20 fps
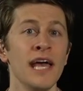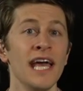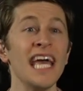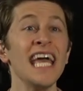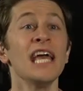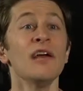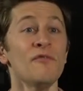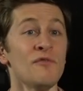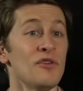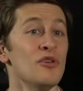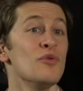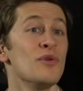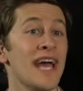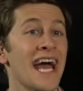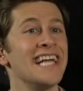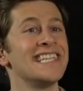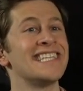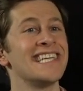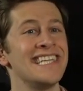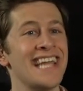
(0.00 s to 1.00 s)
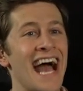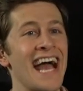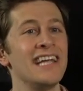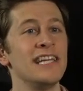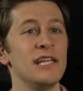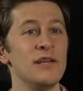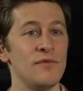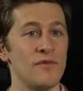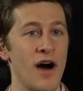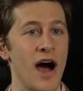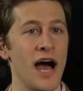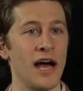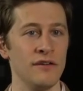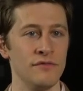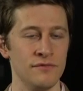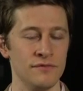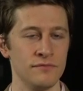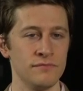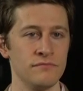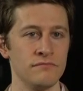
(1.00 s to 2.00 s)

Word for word: if you get to 95,